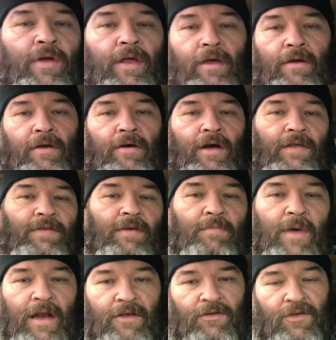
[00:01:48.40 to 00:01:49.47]
I did
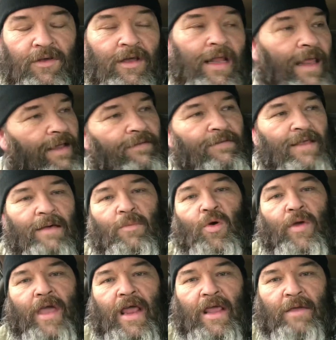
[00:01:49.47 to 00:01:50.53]
manage to collect some
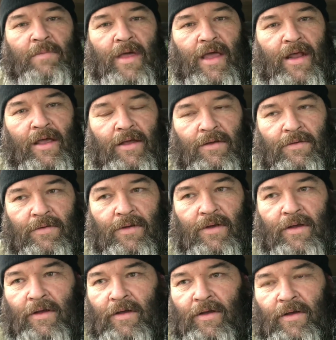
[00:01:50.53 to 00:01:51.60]
organic matter.
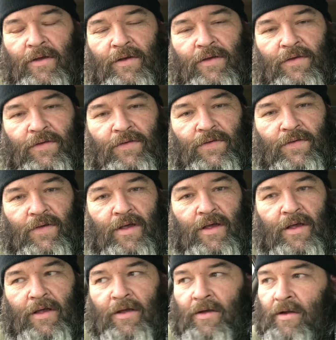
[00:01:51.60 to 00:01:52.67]

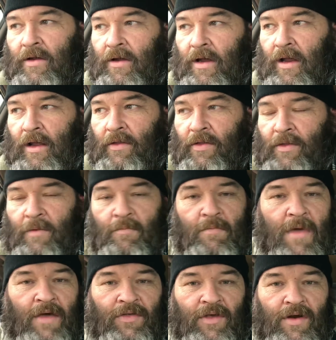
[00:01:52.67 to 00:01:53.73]
So the
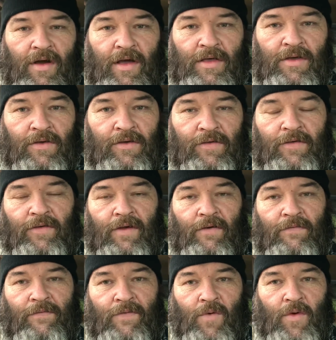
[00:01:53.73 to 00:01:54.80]
method I use
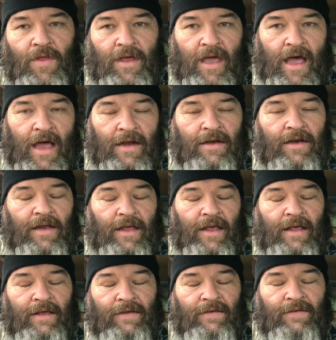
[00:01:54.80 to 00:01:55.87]
for the garden
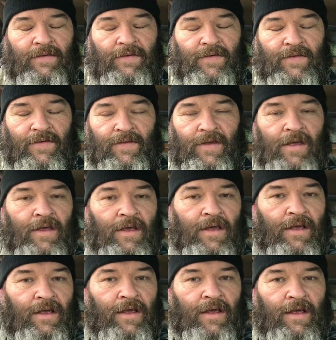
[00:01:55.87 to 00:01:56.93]
is
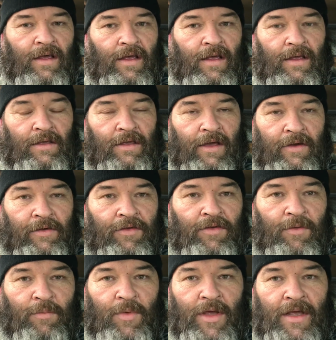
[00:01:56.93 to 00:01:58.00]
going to
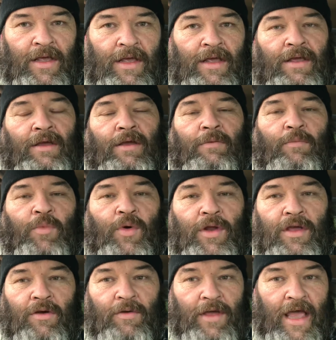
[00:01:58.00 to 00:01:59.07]
be
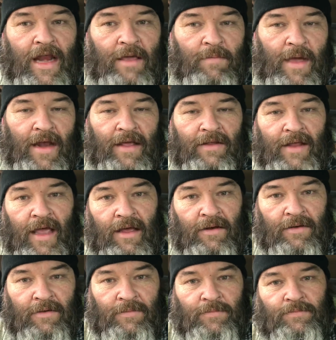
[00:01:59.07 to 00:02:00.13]
putting organic matter
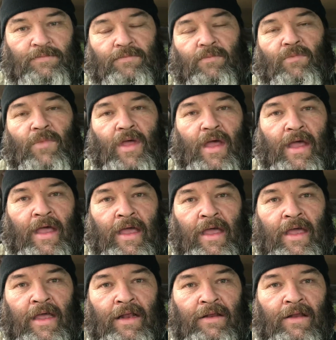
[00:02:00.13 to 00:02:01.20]
down,
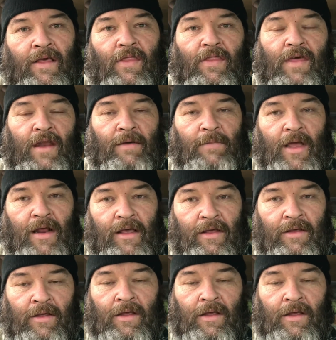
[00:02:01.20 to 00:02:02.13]
and then I'm going to